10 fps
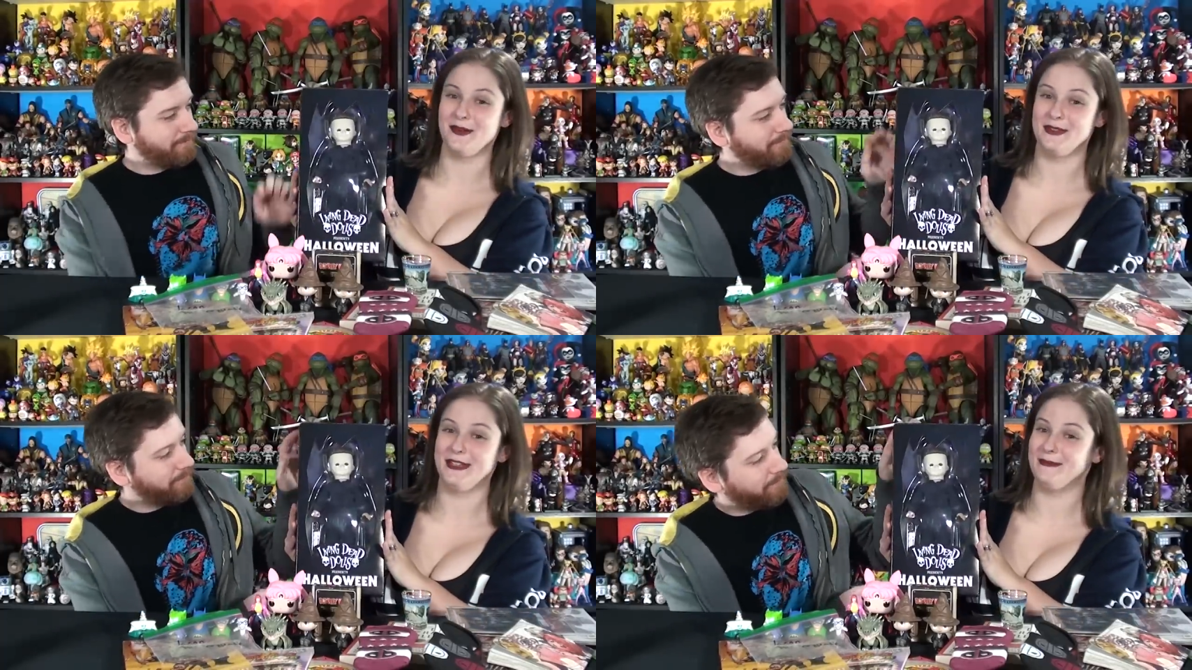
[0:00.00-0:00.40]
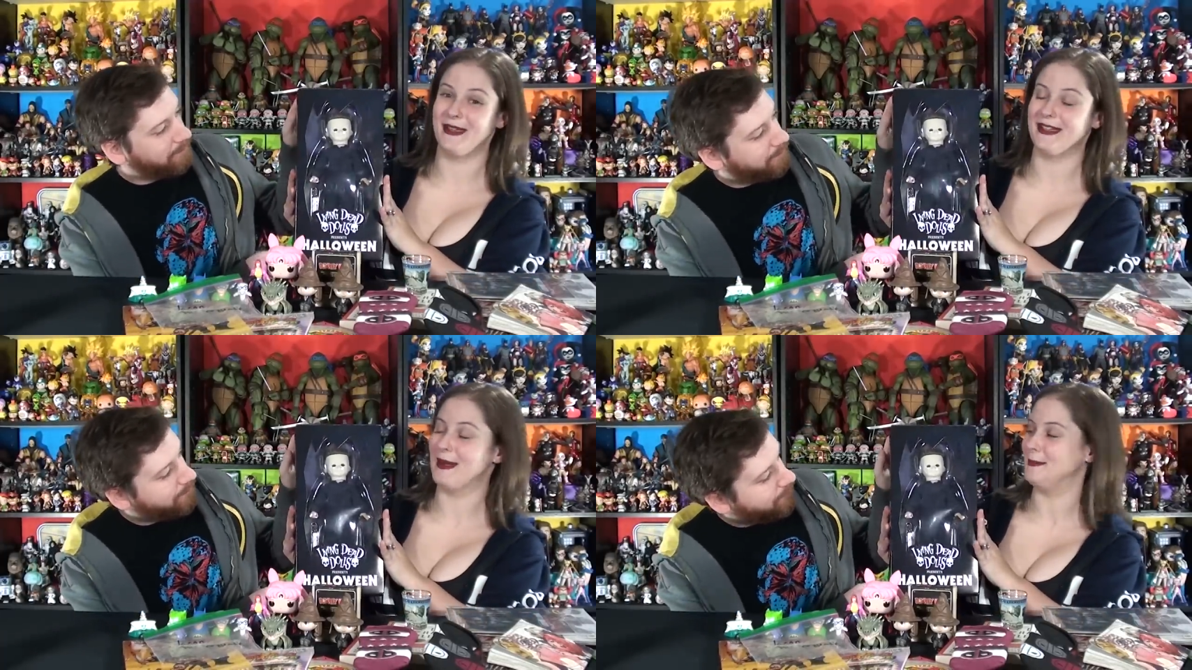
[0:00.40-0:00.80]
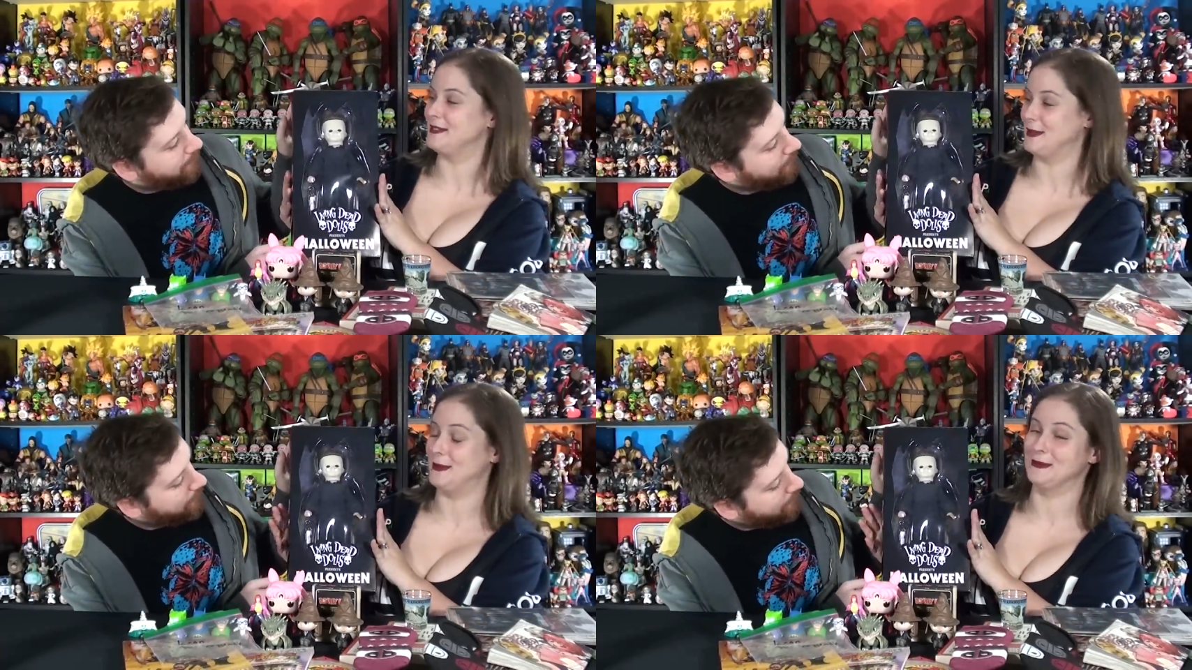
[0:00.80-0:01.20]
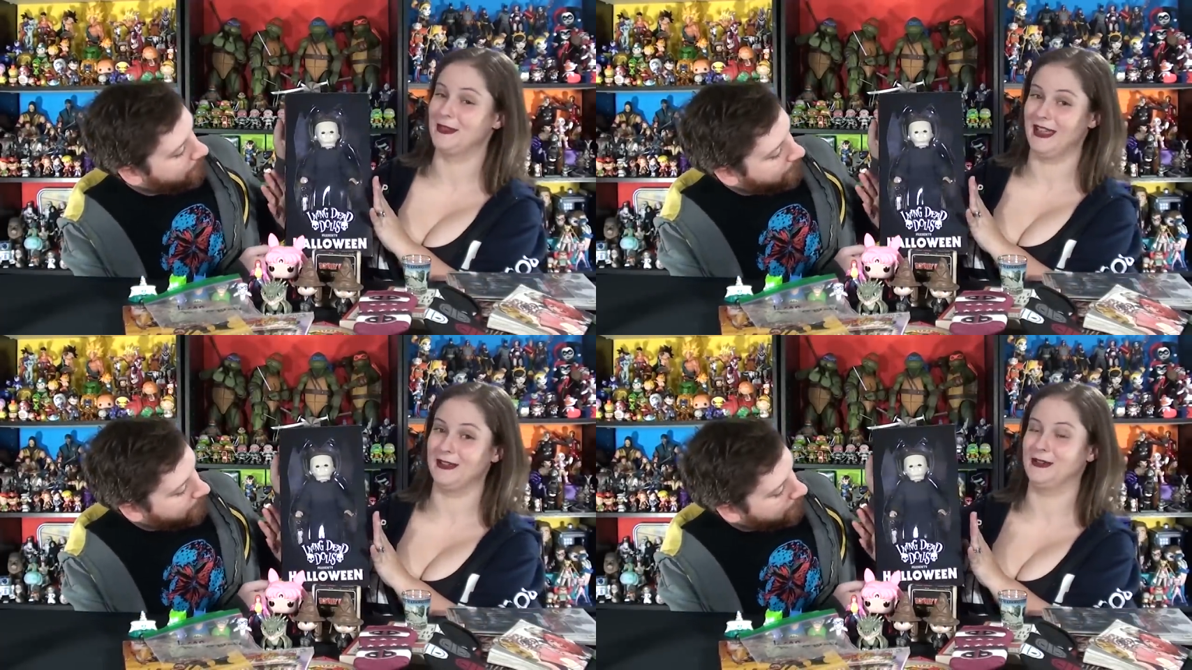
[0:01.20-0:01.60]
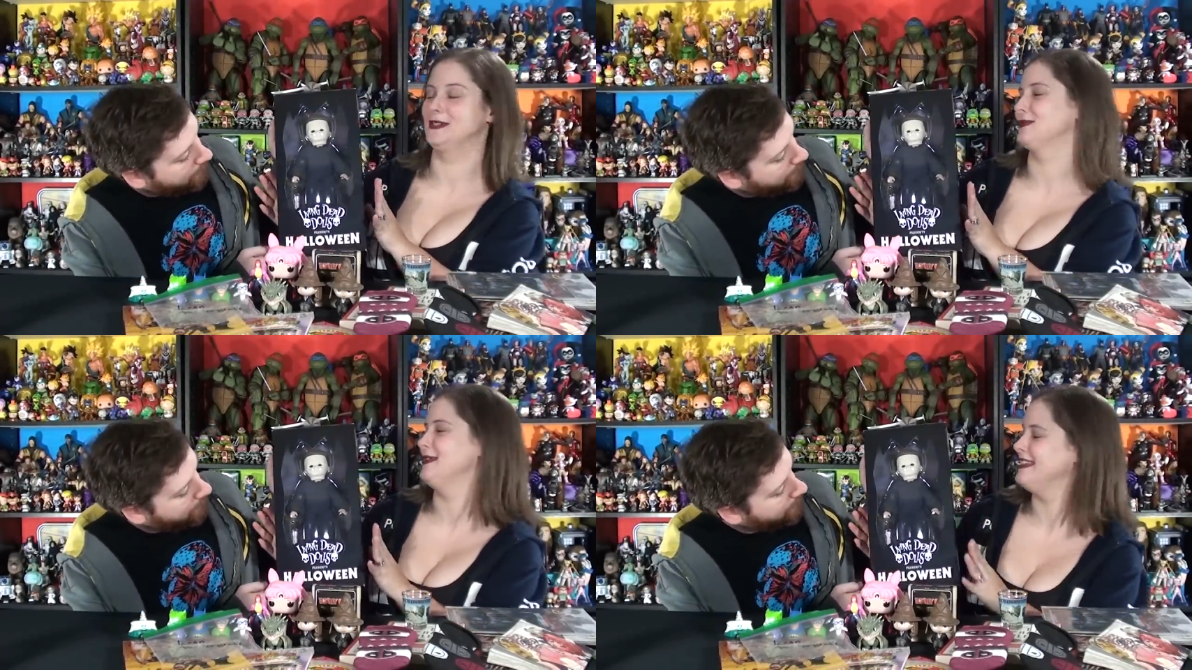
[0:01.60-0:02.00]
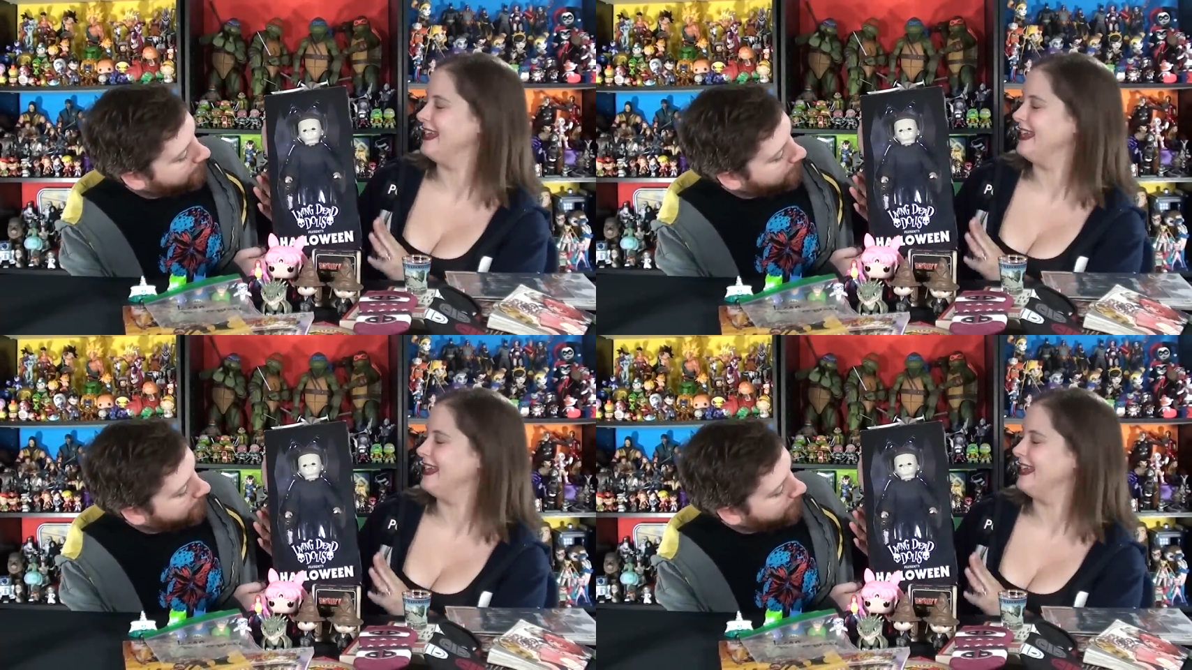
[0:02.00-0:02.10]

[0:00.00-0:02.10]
Speaker 1: and we didn't pick it up, so thank goodness we